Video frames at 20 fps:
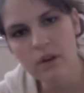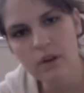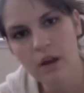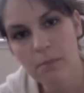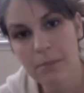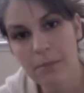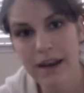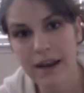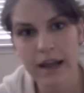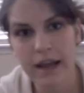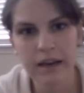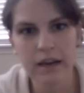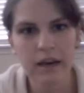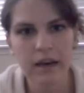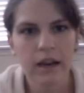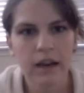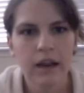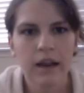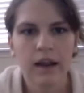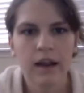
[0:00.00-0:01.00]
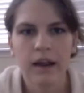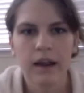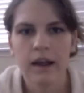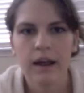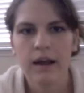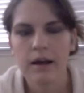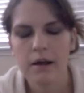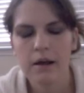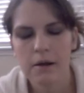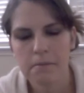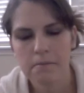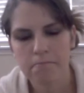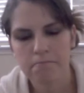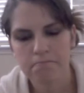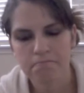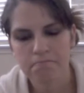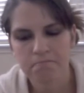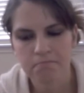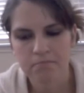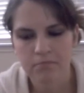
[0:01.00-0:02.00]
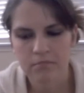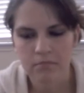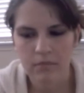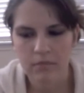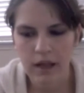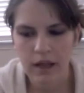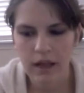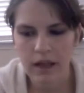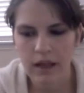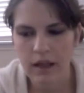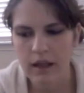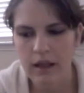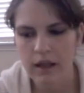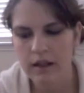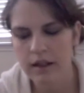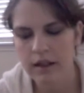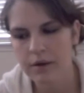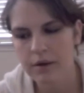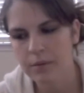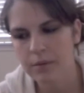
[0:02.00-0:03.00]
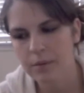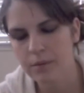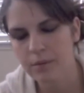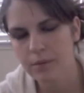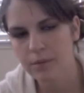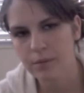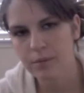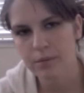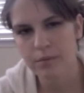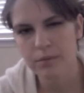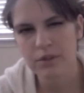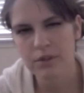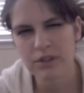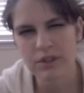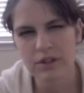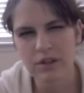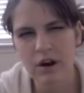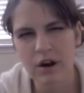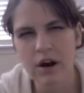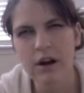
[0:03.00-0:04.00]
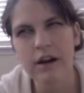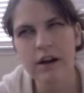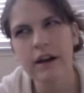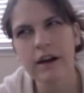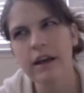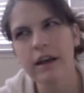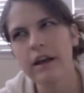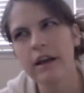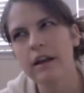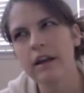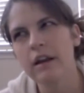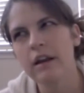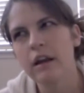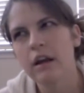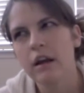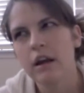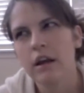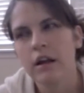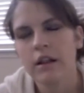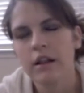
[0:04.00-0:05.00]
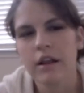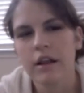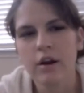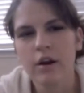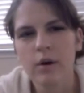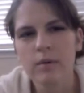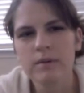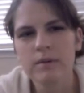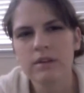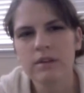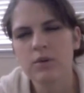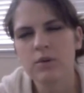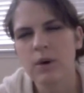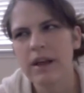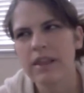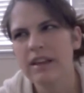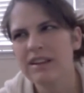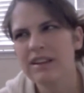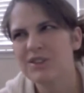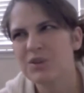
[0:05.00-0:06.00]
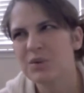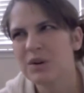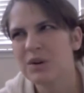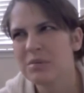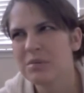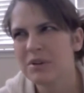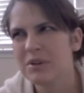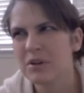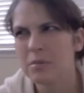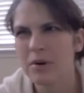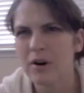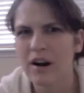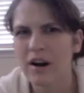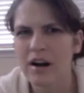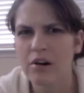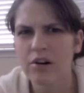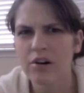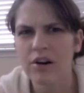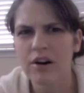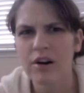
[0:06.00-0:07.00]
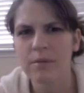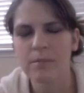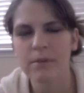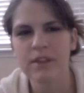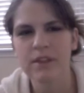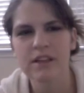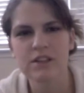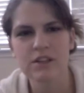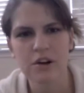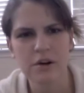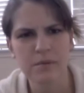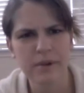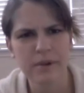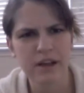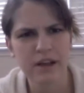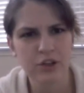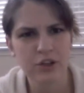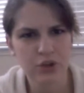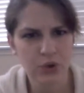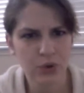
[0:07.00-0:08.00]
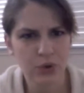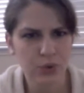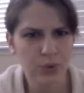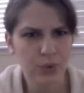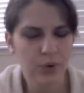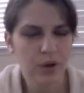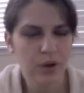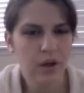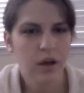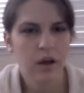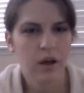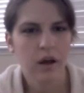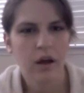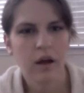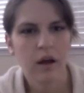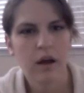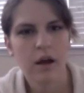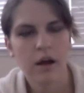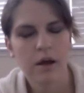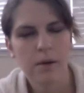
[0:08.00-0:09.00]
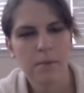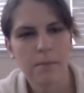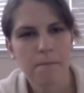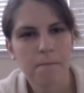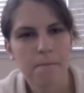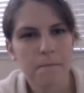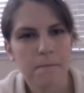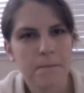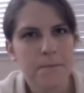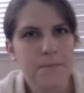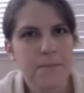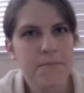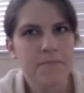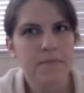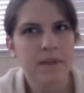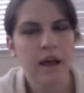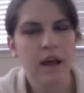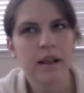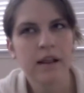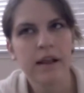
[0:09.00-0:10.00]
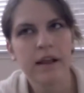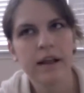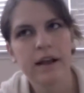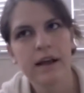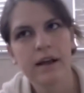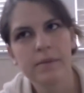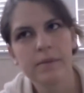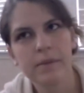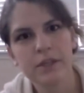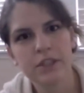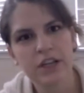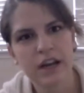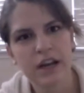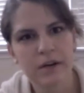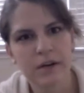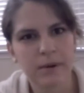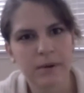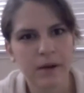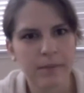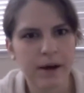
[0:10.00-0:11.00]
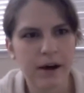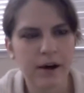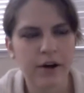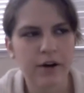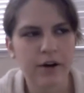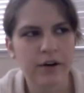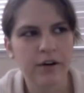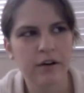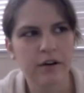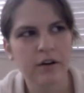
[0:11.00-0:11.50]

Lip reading: midnight, and they started it. They go up to, I think it's 20 mil per hour, but they started me at 2. And they came and checked me about